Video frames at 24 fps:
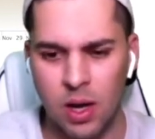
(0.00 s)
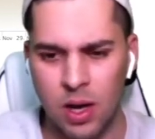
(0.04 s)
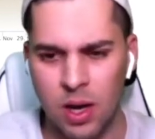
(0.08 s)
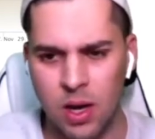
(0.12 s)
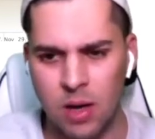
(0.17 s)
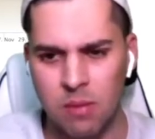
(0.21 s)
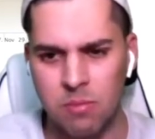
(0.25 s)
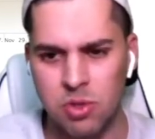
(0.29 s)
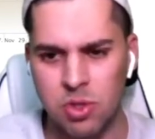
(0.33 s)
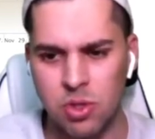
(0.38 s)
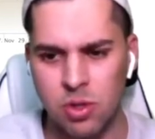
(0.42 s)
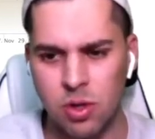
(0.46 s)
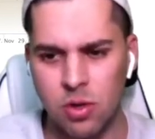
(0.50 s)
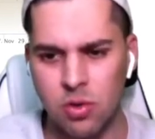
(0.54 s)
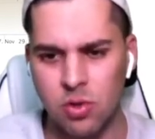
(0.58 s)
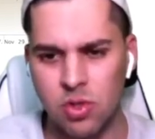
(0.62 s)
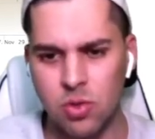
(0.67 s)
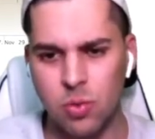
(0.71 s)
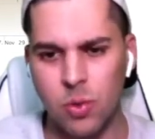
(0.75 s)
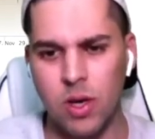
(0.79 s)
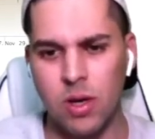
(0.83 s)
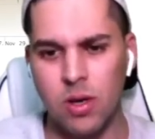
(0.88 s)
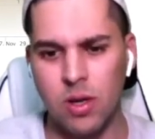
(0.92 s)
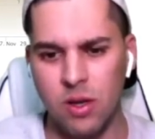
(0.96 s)
zones
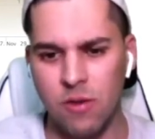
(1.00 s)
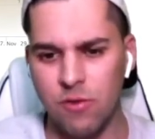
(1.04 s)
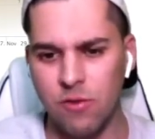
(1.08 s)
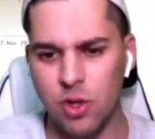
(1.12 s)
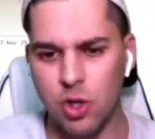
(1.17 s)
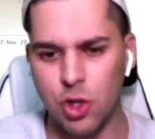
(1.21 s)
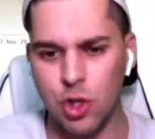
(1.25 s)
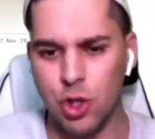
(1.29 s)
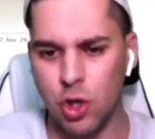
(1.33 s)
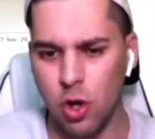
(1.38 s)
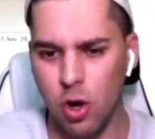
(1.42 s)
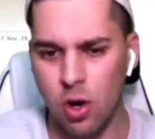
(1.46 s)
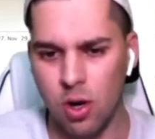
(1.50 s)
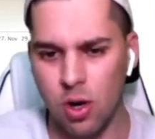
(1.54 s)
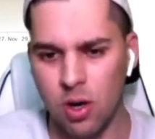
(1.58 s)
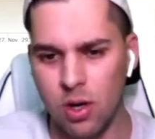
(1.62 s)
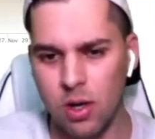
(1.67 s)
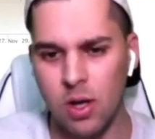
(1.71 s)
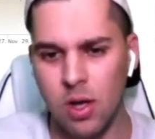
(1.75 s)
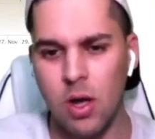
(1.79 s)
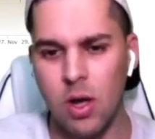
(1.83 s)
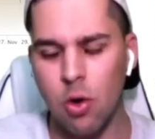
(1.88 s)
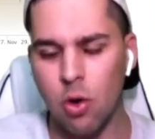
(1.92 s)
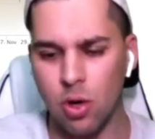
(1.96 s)
when if the shock
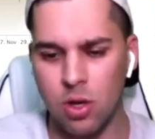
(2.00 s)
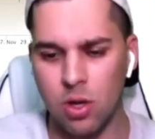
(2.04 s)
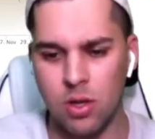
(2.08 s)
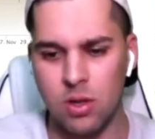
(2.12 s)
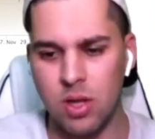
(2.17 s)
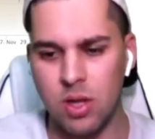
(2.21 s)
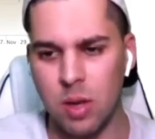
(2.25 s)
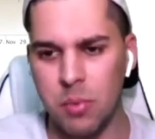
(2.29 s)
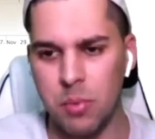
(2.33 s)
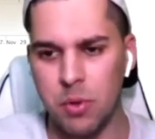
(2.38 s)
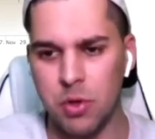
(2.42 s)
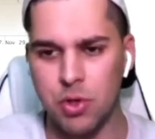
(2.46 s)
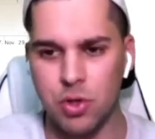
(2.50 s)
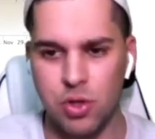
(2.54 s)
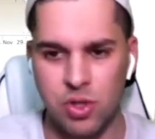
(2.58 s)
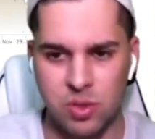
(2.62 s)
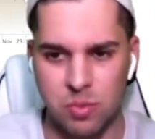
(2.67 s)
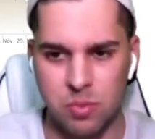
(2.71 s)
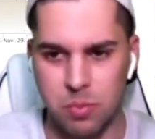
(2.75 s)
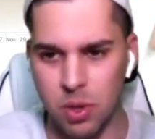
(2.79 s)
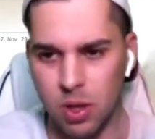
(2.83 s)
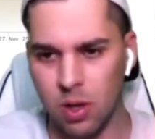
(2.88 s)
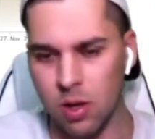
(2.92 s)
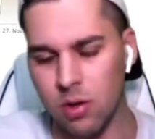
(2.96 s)
or the temperature is
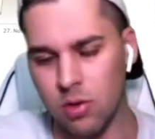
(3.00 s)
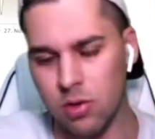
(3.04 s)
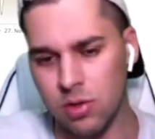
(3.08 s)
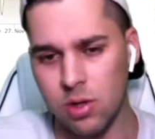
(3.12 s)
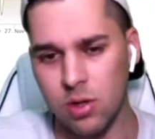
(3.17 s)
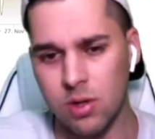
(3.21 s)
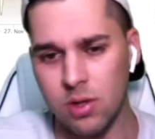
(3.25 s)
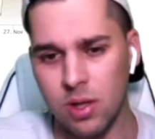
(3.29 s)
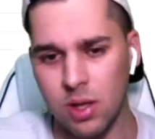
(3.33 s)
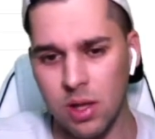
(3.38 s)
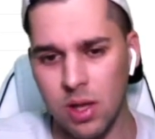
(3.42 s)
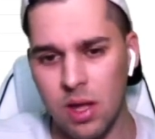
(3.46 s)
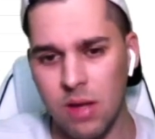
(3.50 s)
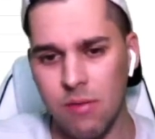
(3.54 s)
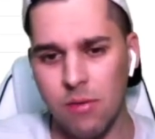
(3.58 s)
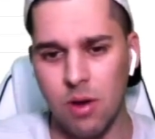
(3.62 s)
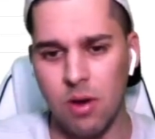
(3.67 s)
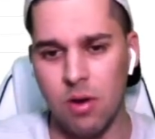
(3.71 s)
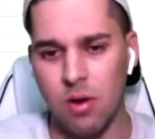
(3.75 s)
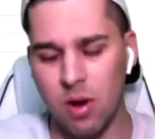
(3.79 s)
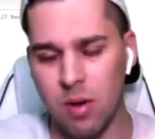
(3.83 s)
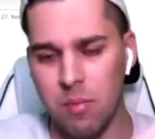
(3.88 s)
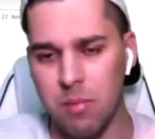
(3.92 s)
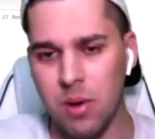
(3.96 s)
below a certain level
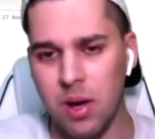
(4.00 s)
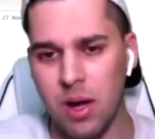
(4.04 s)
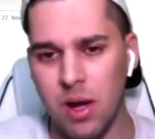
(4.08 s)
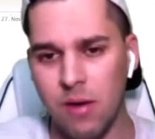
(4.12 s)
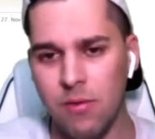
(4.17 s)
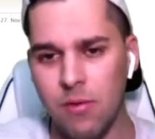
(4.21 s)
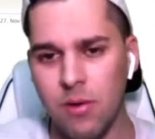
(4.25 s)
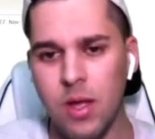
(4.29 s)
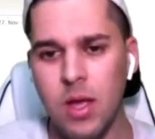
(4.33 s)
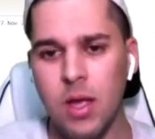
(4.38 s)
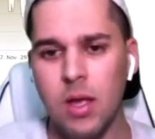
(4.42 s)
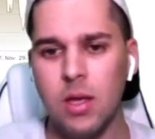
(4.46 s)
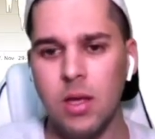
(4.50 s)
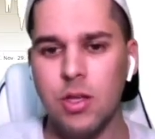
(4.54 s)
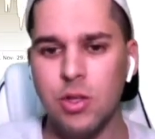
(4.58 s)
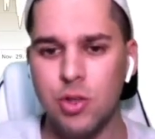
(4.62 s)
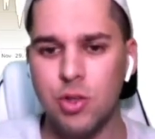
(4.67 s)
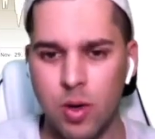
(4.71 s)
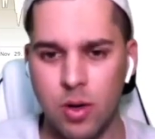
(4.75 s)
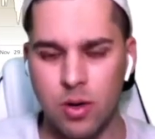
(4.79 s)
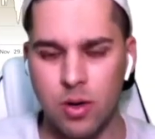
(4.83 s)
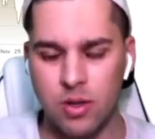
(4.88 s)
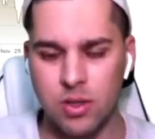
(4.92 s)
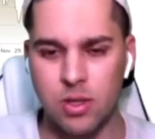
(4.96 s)
or above, it
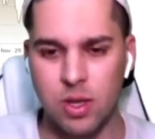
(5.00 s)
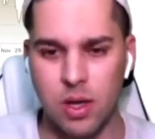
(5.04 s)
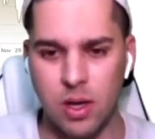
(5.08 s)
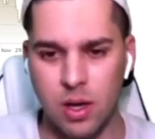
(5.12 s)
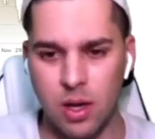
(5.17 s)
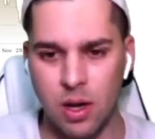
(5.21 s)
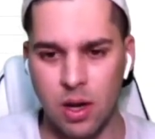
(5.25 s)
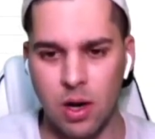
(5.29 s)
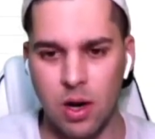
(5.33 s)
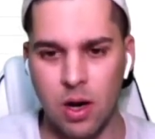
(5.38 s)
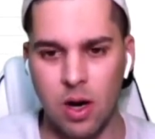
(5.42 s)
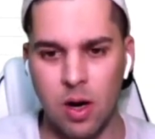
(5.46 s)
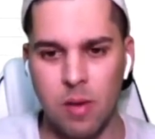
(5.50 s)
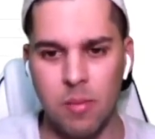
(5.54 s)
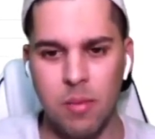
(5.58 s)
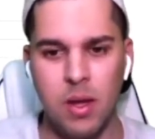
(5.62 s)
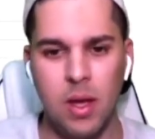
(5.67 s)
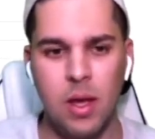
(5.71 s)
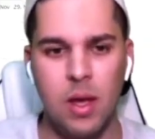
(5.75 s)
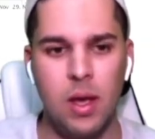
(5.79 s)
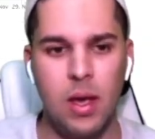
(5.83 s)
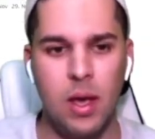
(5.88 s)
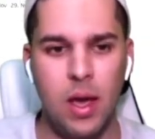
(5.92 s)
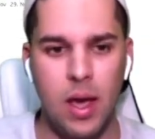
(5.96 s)
triggers an alarm
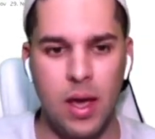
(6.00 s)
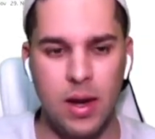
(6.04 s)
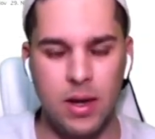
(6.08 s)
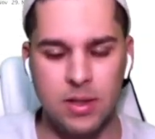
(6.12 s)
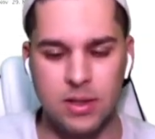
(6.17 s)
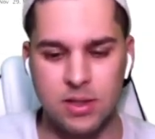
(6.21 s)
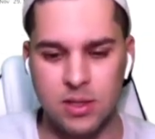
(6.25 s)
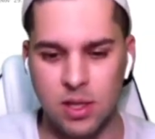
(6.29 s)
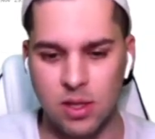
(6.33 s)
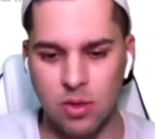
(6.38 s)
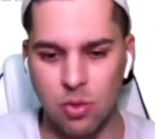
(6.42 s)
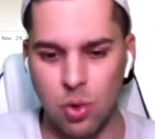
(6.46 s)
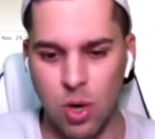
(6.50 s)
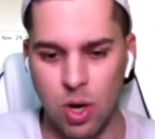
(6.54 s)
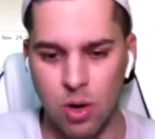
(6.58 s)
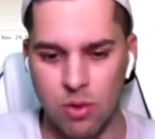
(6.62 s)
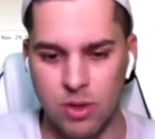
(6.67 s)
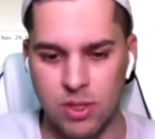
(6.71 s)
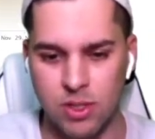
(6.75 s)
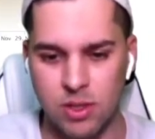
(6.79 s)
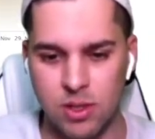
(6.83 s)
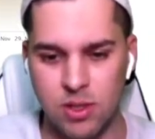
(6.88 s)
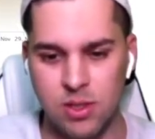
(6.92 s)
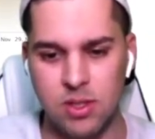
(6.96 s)
and it's sent to our
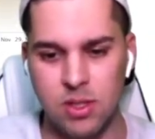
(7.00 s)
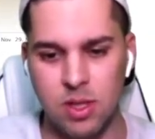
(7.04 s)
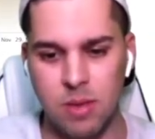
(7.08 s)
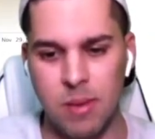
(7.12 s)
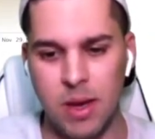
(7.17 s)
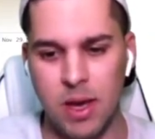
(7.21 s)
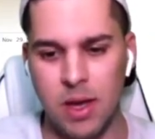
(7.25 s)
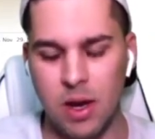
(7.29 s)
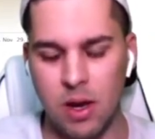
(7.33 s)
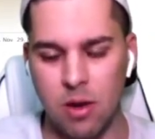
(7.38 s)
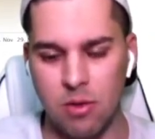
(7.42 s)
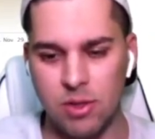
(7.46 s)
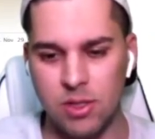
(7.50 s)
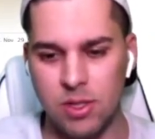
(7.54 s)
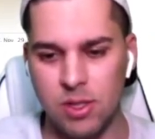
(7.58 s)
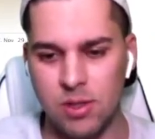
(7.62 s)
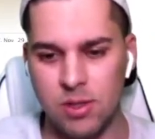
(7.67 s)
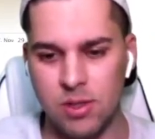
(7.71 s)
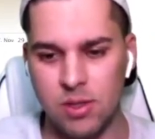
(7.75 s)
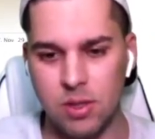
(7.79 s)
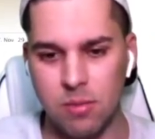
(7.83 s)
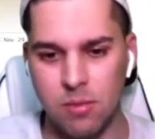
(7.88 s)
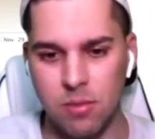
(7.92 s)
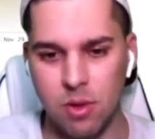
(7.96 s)
system, and our
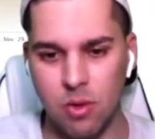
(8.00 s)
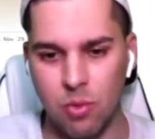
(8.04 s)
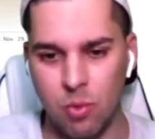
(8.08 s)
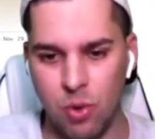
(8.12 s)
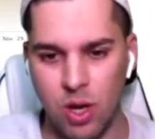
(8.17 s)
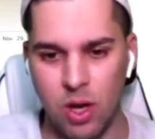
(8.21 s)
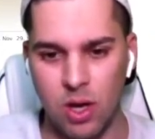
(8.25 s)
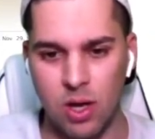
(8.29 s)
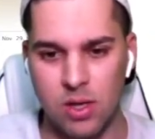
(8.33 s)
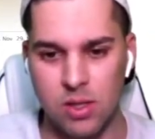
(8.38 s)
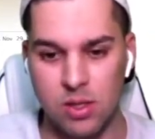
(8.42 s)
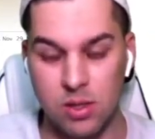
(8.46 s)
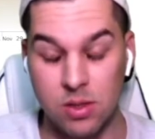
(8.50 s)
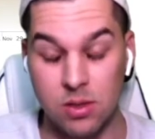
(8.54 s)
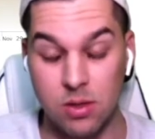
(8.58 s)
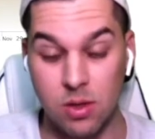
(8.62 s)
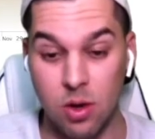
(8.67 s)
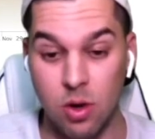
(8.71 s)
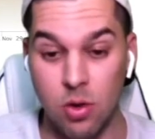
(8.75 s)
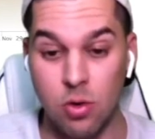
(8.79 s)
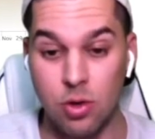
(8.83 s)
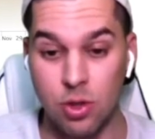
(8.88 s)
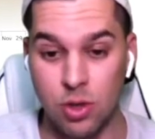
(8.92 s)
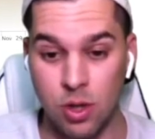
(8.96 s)
system realizes, oh
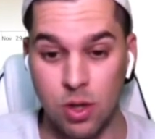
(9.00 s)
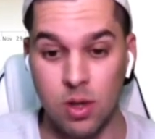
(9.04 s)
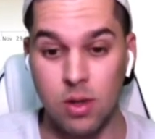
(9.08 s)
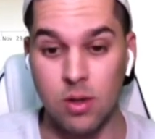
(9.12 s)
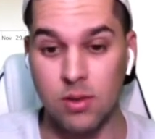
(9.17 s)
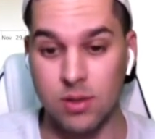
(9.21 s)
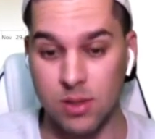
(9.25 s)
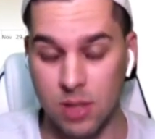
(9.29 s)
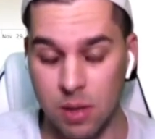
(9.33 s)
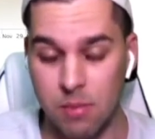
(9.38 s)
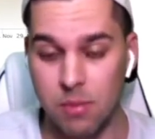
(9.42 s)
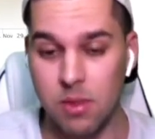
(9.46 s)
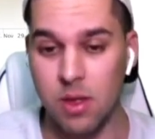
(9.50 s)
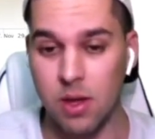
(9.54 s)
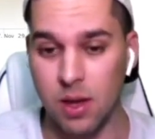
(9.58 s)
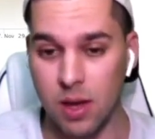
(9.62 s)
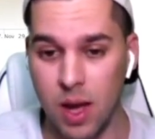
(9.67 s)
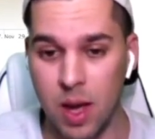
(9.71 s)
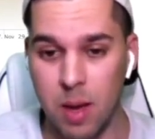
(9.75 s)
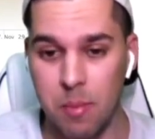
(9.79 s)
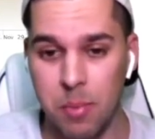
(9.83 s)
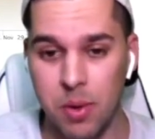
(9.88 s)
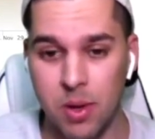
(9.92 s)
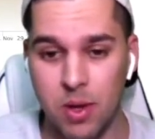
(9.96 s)
shit, something
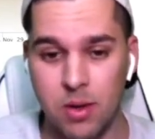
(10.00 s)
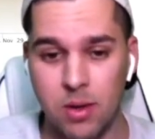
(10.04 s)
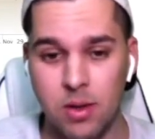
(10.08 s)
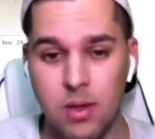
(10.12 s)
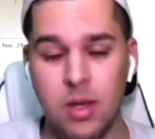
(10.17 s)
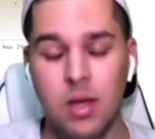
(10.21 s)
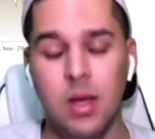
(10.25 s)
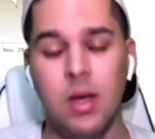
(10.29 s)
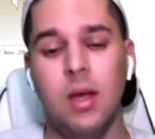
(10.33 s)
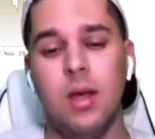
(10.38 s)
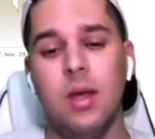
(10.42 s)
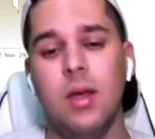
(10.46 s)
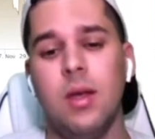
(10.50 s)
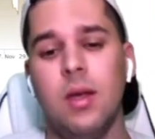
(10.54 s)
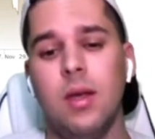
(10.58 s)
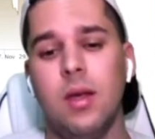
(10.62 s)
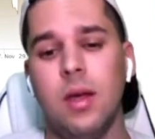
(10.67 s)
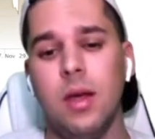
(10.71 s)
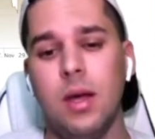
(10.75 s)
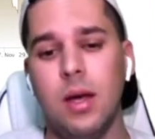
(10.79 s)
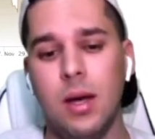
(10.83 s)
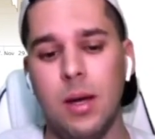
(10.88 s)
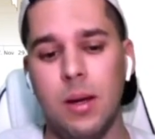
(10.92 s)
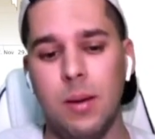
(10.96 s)
happened,
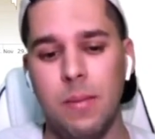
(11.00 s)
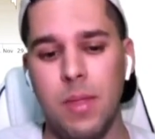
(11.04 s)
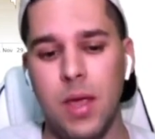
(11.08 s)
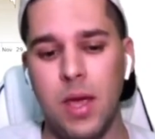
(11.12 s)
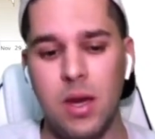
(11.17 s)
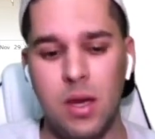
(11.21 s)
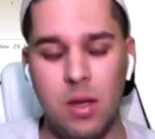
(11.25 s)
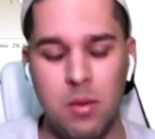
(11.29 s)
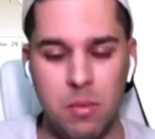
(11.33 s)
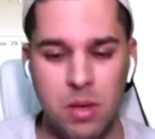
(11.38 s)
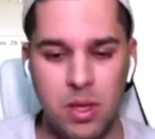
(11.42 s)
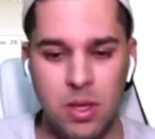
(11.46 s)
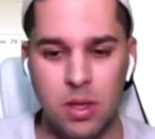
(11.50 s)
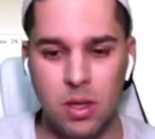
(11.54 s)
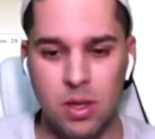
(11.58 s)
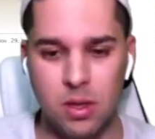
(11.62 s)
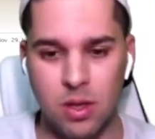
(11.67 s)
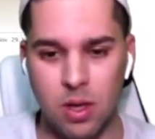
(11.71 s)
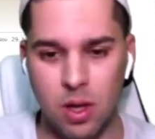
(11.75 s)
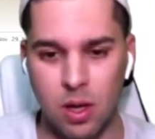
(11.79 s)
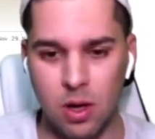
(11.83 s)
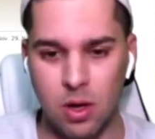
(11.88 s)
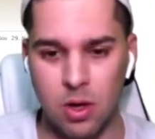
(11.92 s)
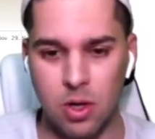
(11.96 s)
and immediately
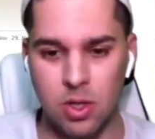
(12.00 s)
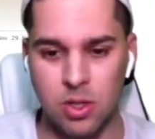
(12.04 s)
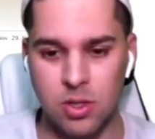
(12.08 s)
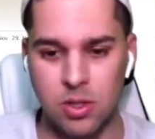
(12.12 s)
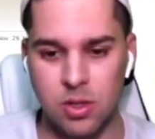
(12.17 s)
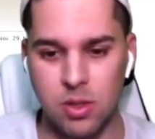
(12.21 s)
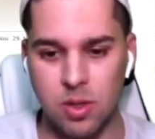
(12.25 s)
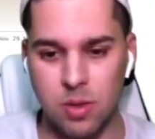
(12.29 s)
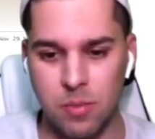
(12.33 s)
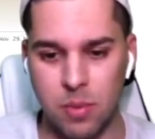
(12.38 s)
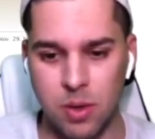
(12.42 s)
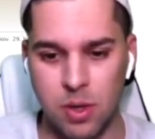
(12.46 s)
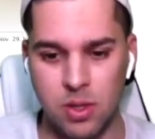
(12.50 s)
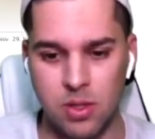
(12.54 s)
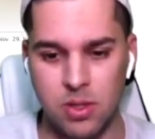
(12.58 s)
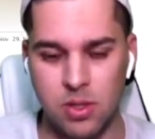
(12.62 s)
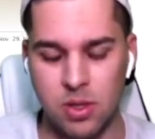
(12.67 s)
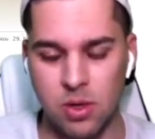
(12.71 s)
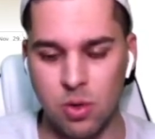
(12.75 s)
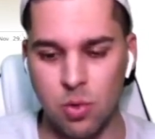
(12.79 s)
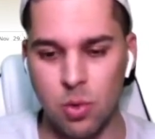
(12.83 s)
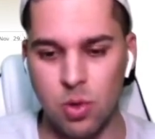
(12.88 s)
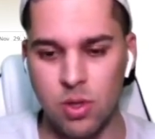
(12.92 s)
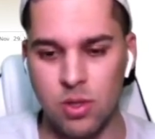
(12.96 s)
alerts the person
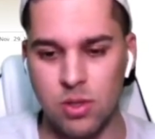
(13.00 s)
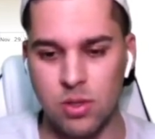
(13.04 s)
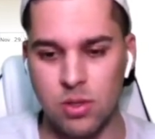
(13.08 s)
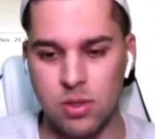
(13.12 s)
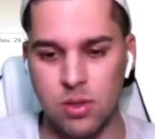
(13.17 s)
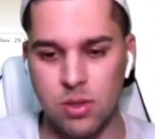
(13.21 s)
who is